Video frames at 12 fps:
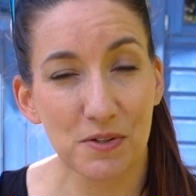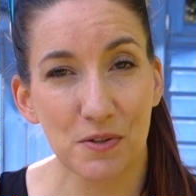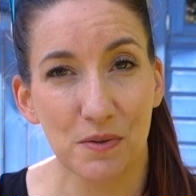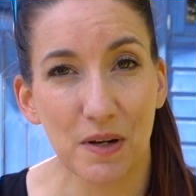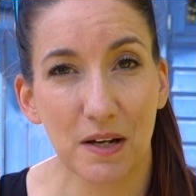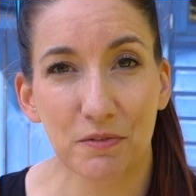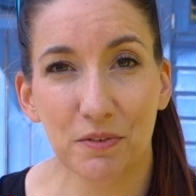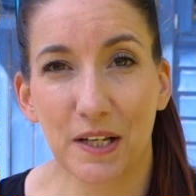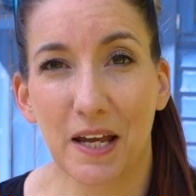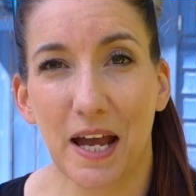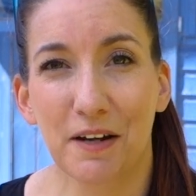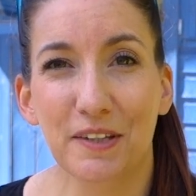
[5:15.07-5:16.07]
So
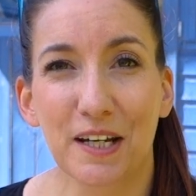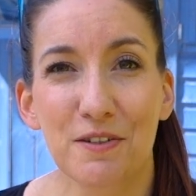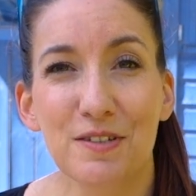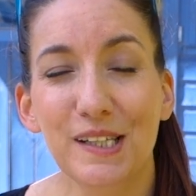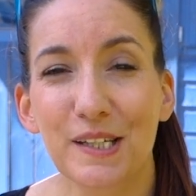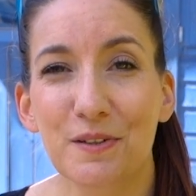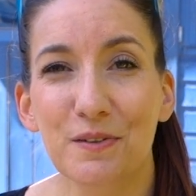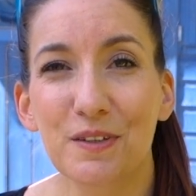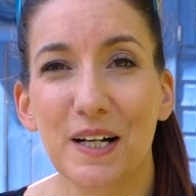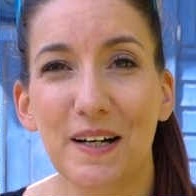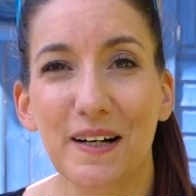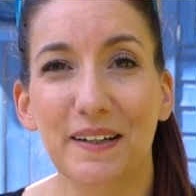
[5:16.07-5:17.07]
everyone out there who's
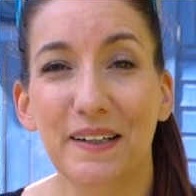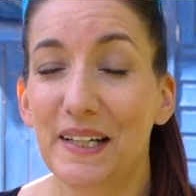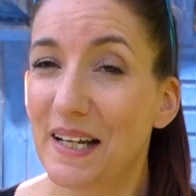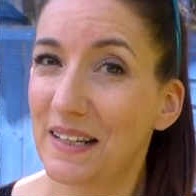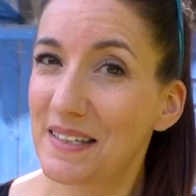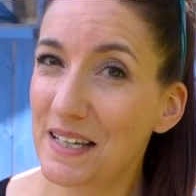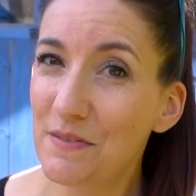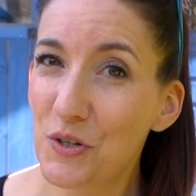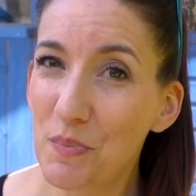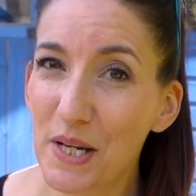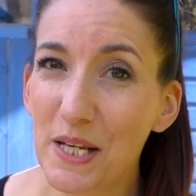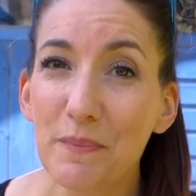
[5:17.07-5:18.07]
little, it saves
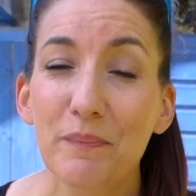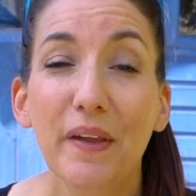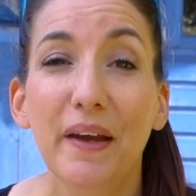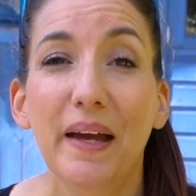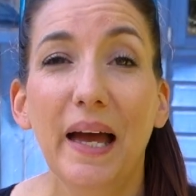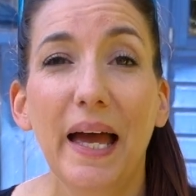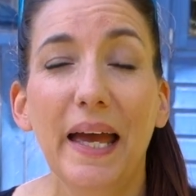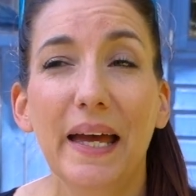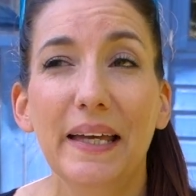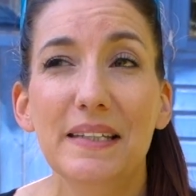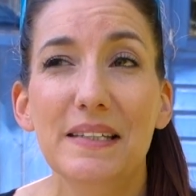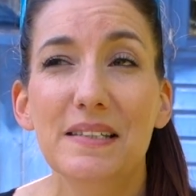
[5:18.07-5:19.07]
you money.
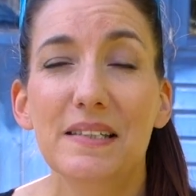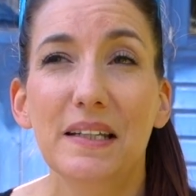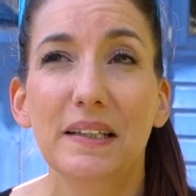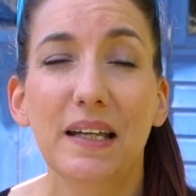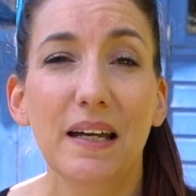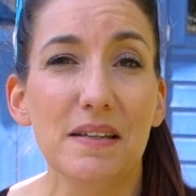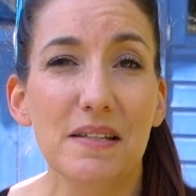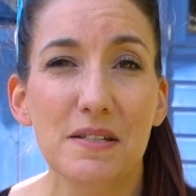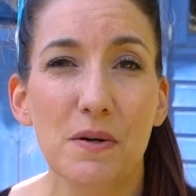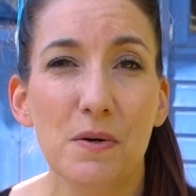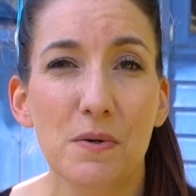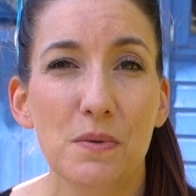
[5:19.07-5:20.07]
And yeah,
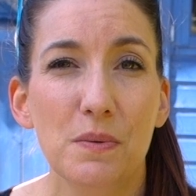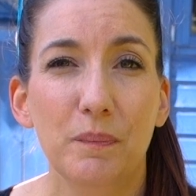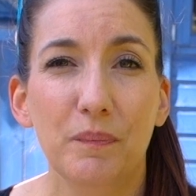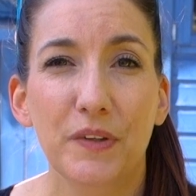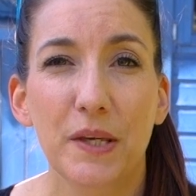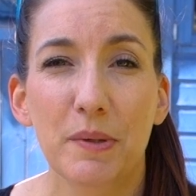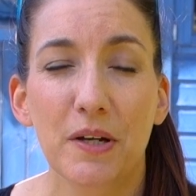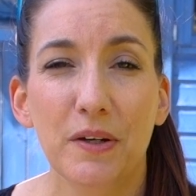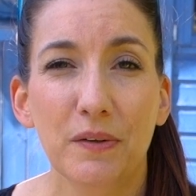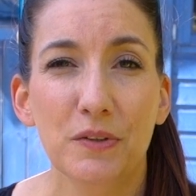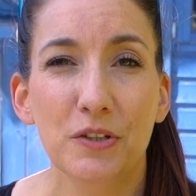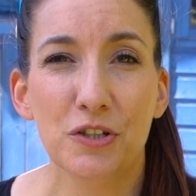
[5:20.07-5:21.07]
so keep an
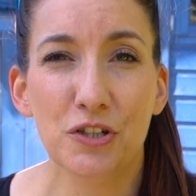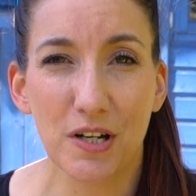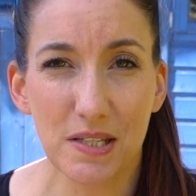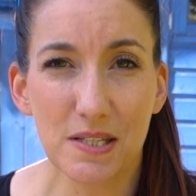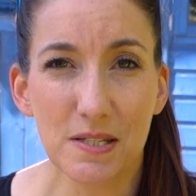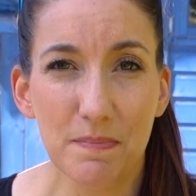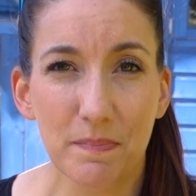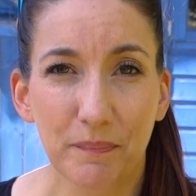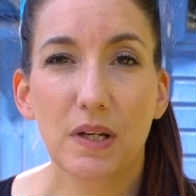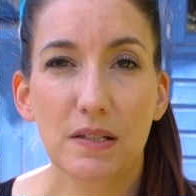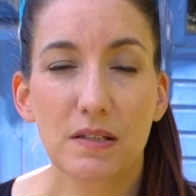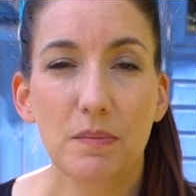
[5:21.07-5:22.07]
eye on your treads.
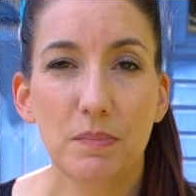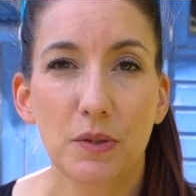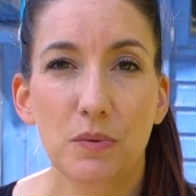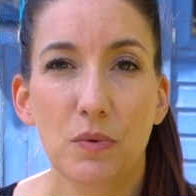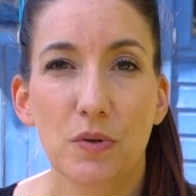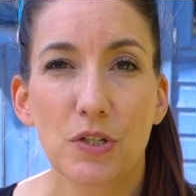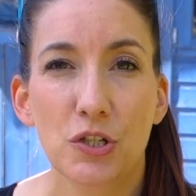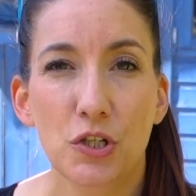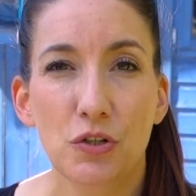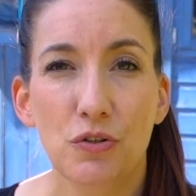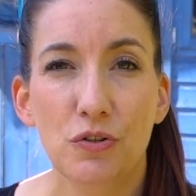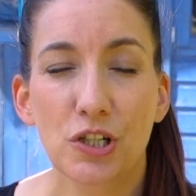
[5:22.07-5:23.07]
Next up, you want
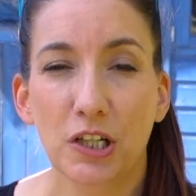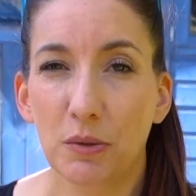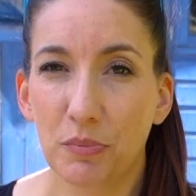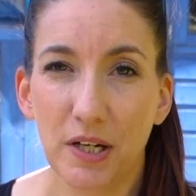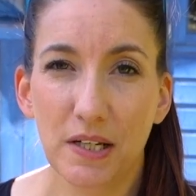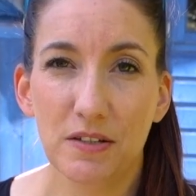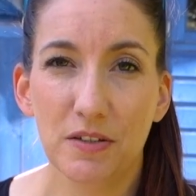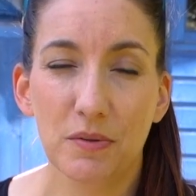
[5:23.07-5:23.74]
to check your brakes.